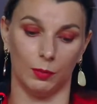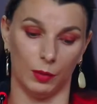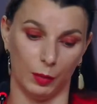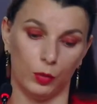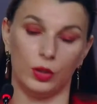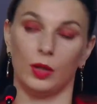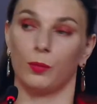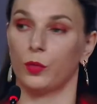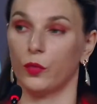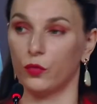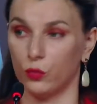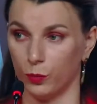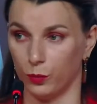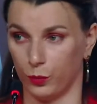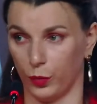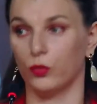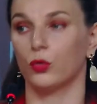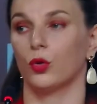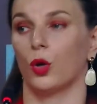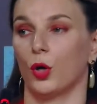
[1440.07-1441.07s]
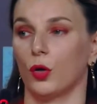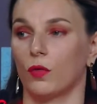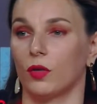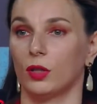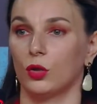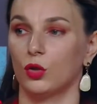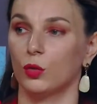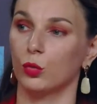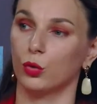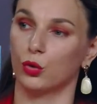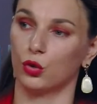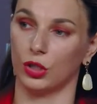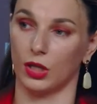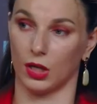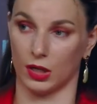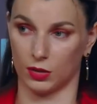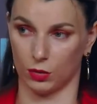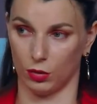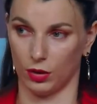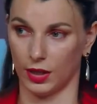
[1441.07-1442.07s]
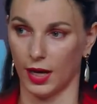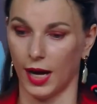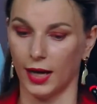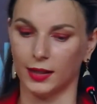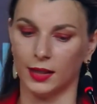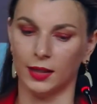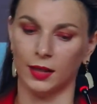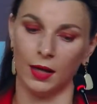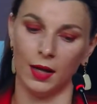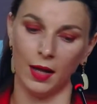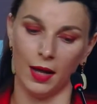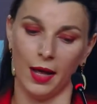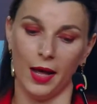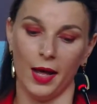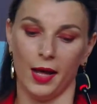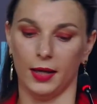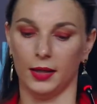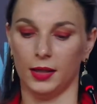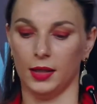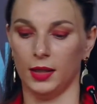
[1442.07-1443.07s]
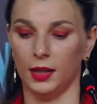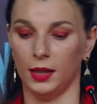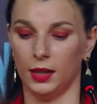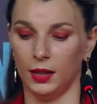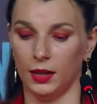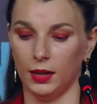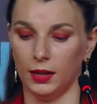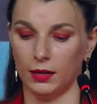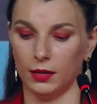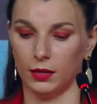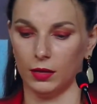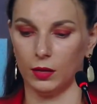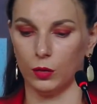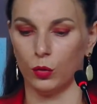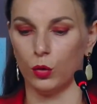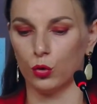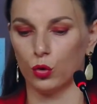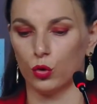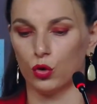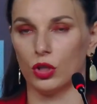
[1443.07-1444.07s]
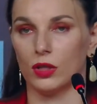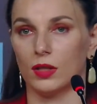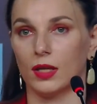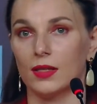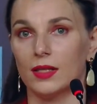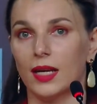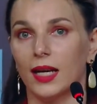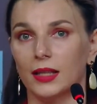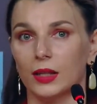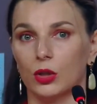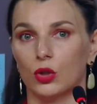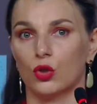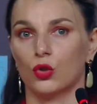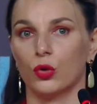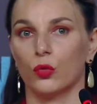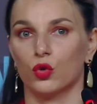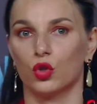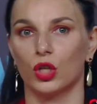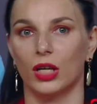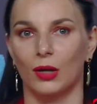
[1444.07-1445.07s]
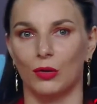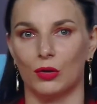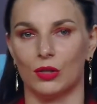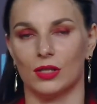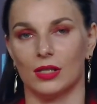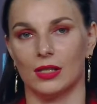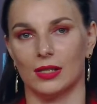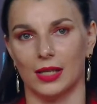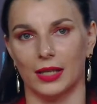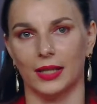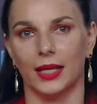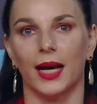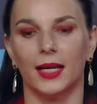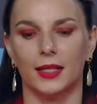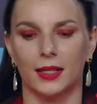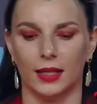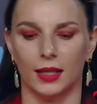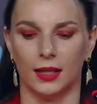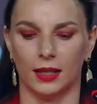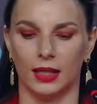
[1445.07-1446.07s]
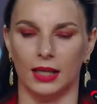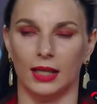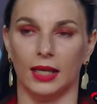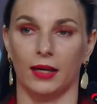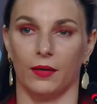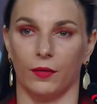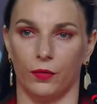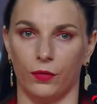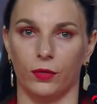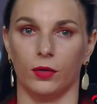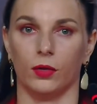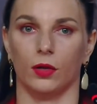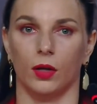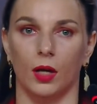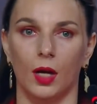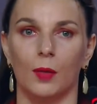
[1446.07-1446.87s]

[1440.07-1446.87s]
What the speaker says: designed for 3 months, and this is the one course, and this will go from one course, one after another.